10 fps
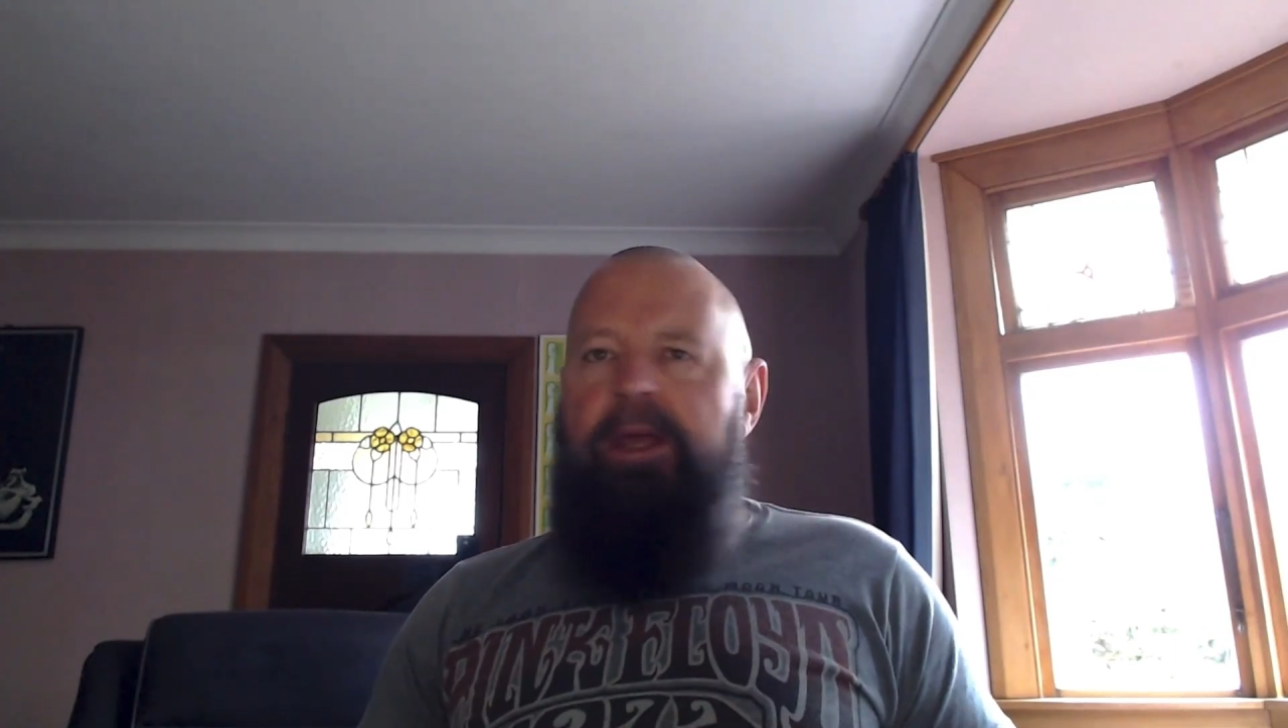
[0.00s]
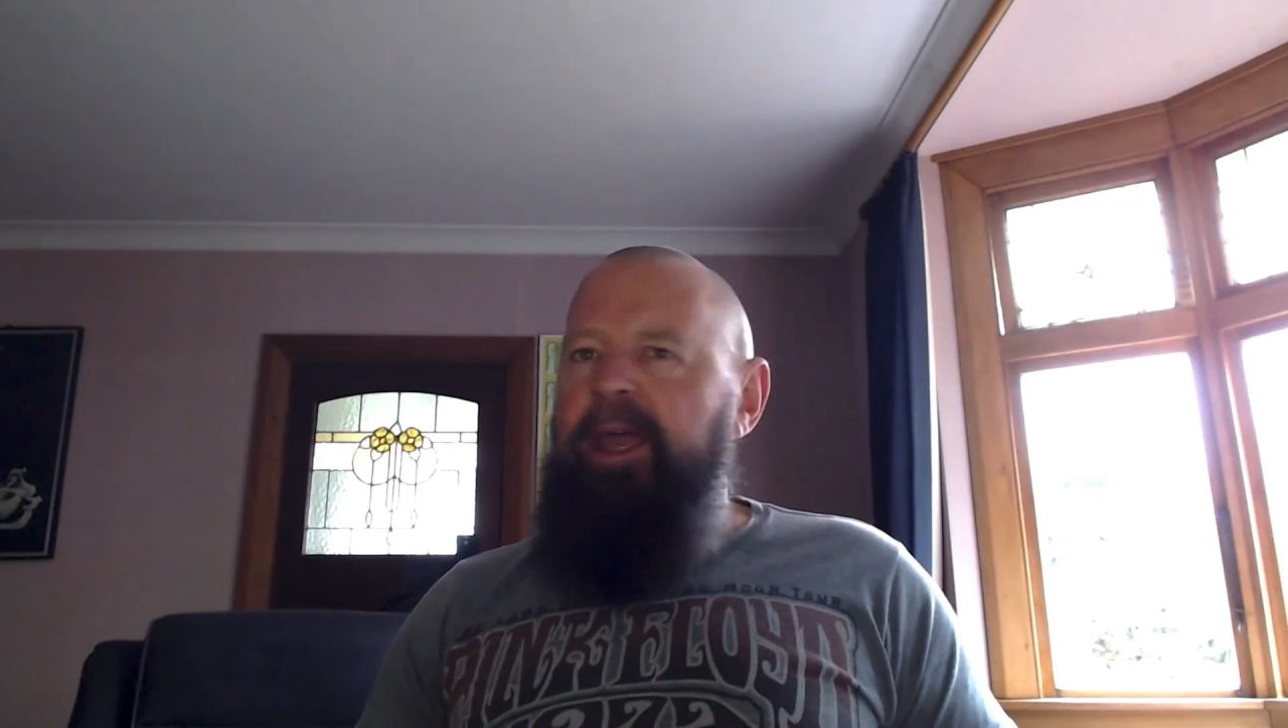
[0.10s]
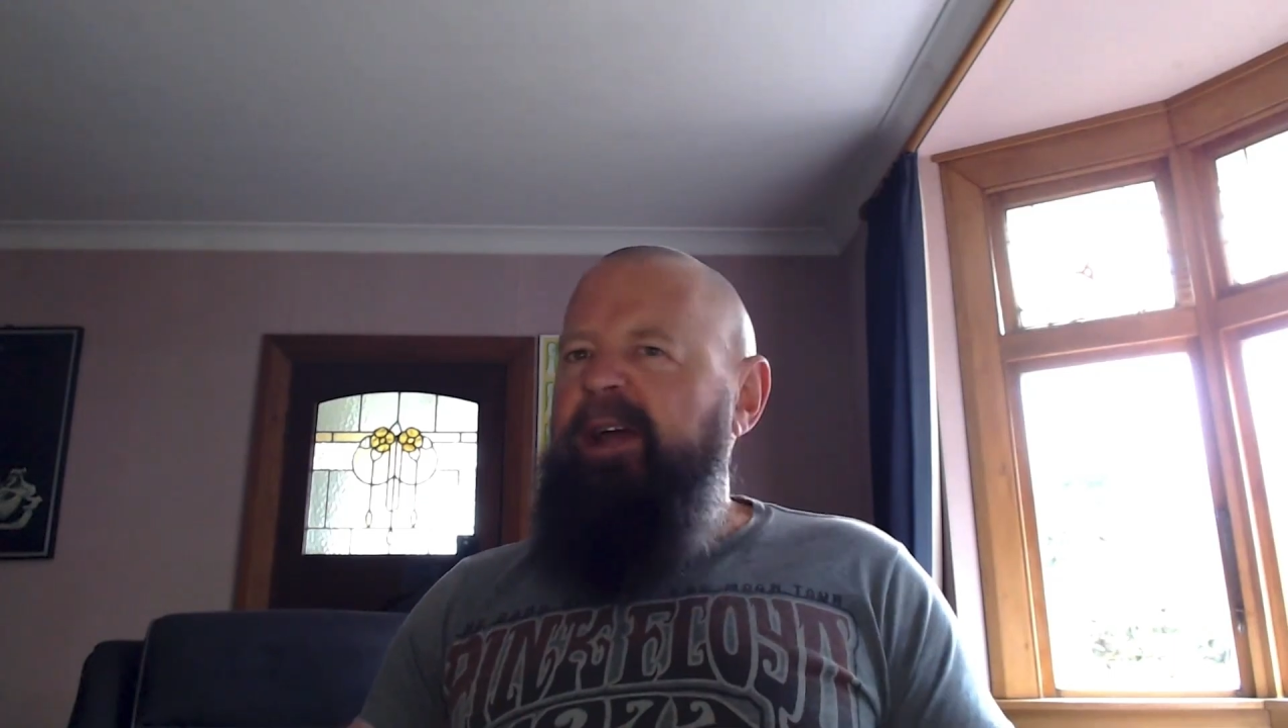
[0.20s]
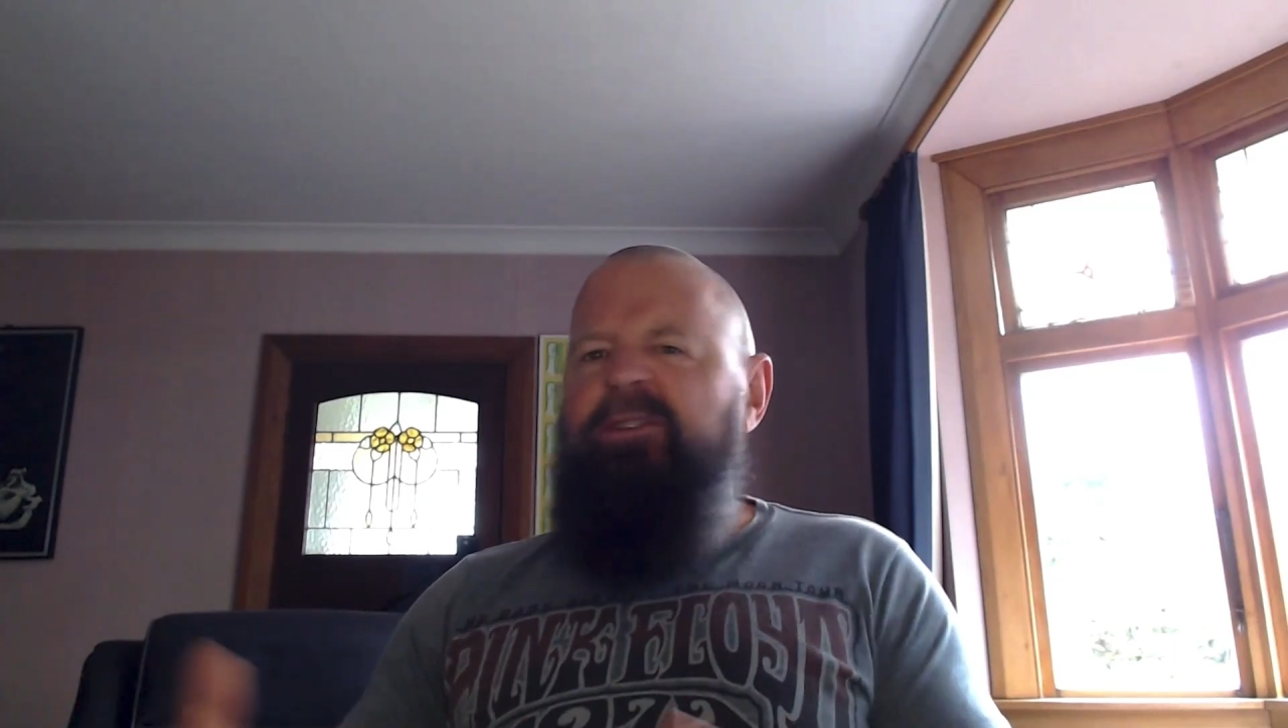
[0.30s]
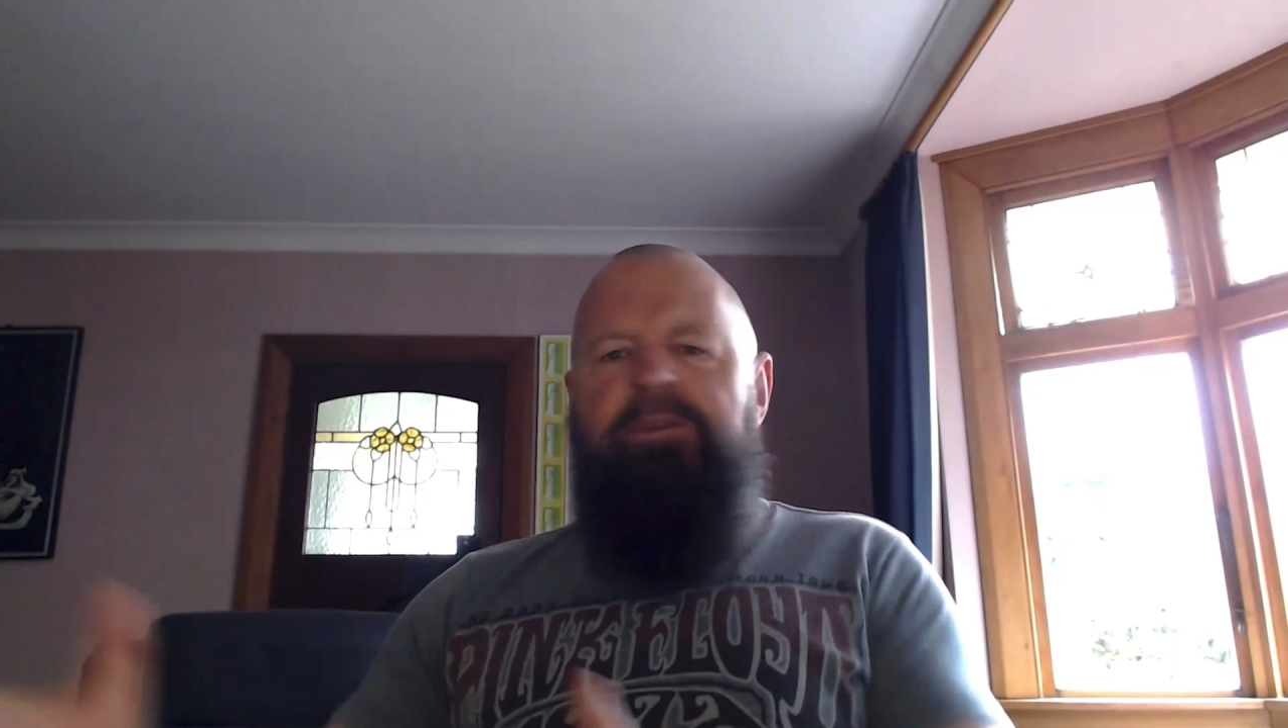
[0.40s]

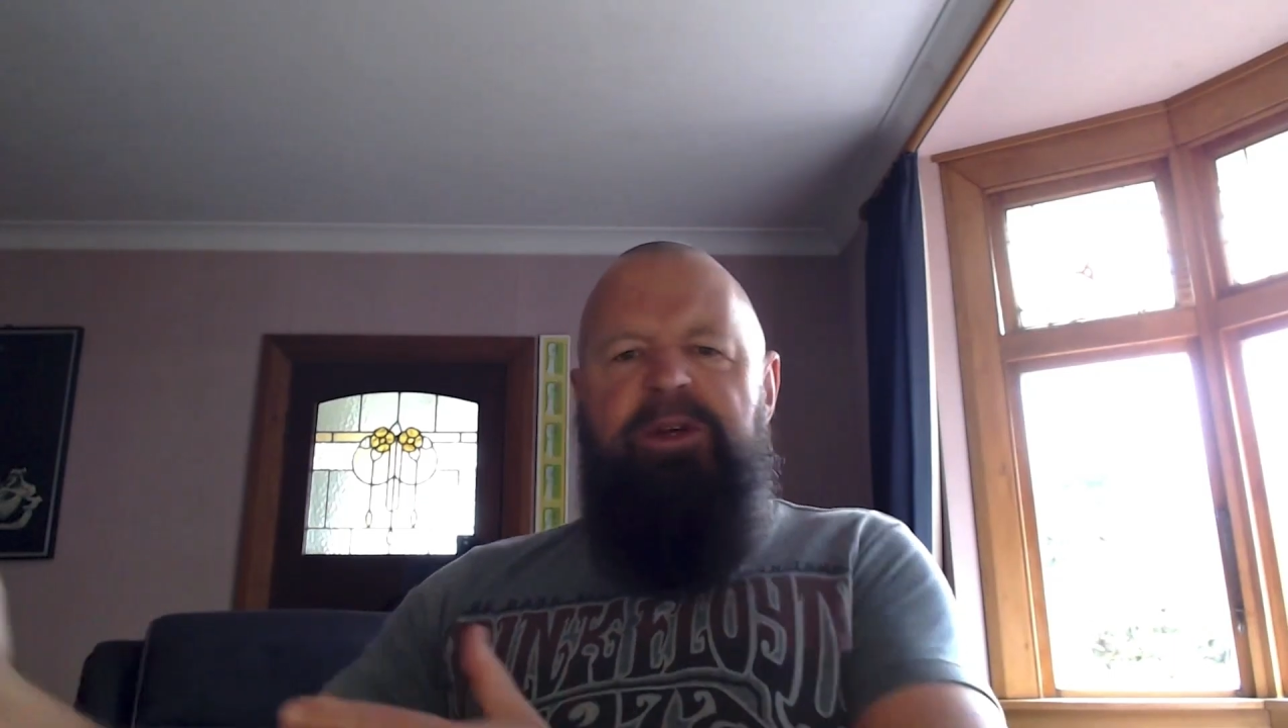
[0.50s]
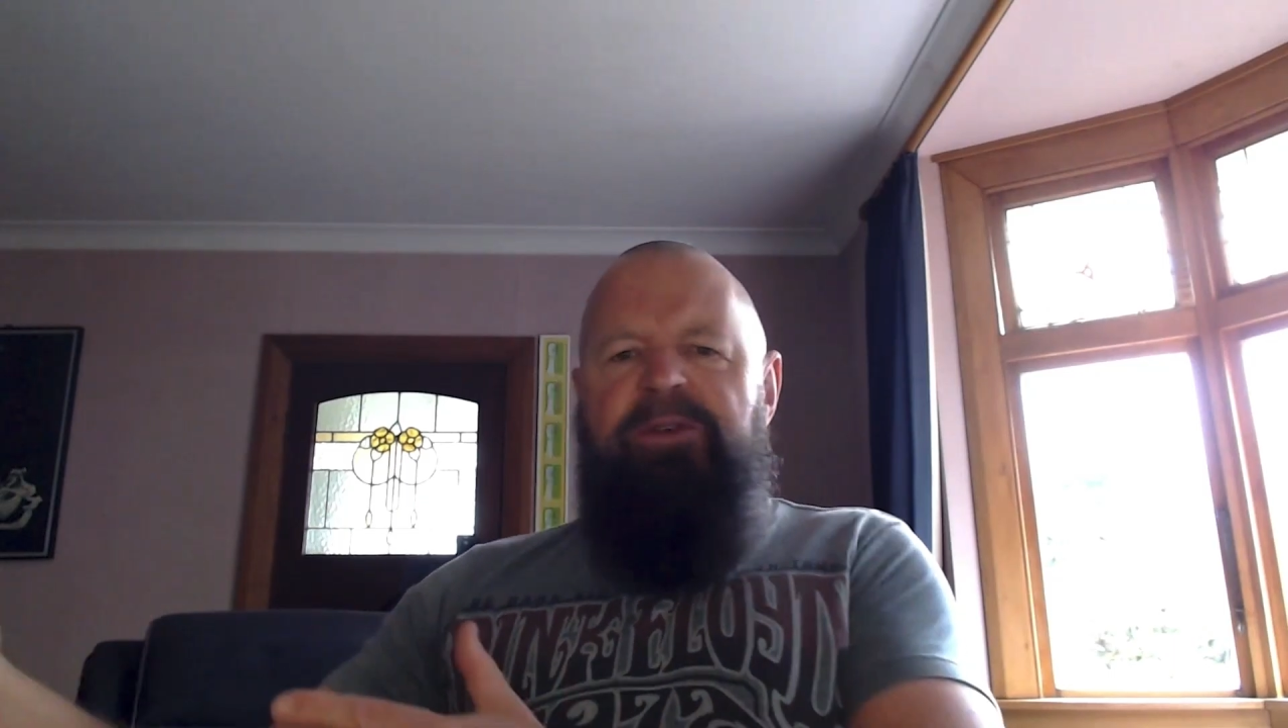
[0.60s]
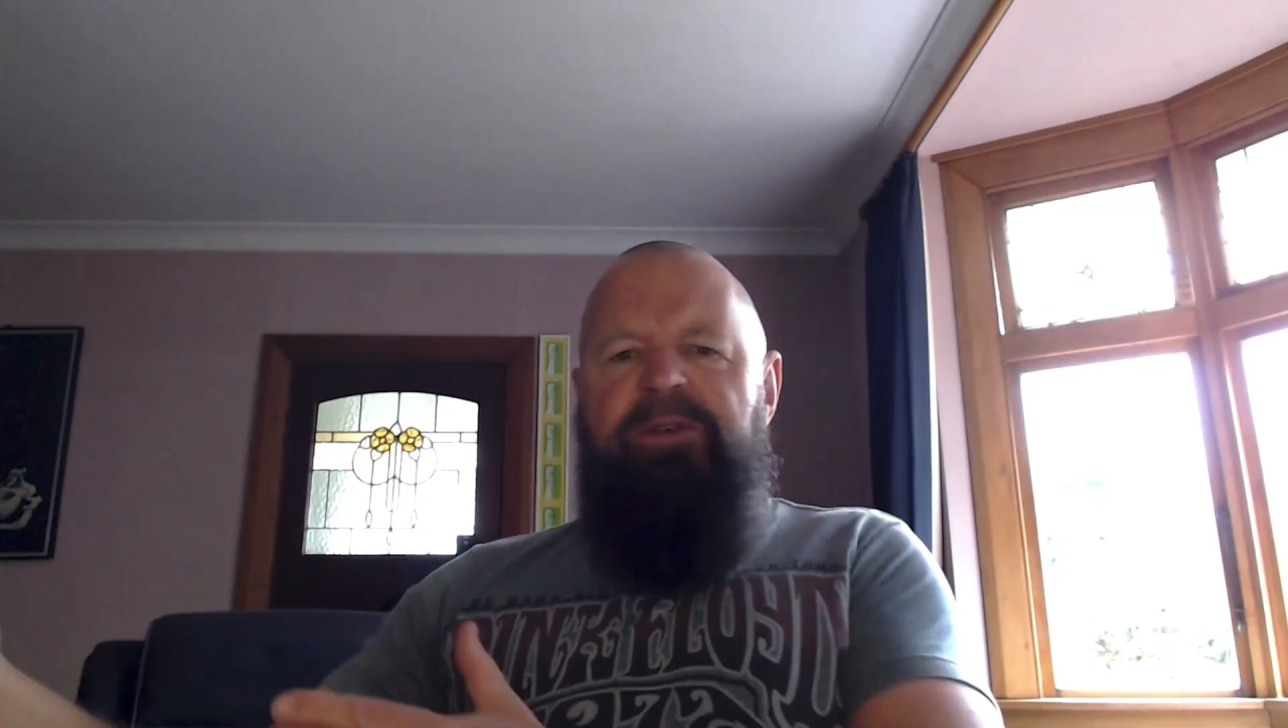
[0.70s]
How does it move the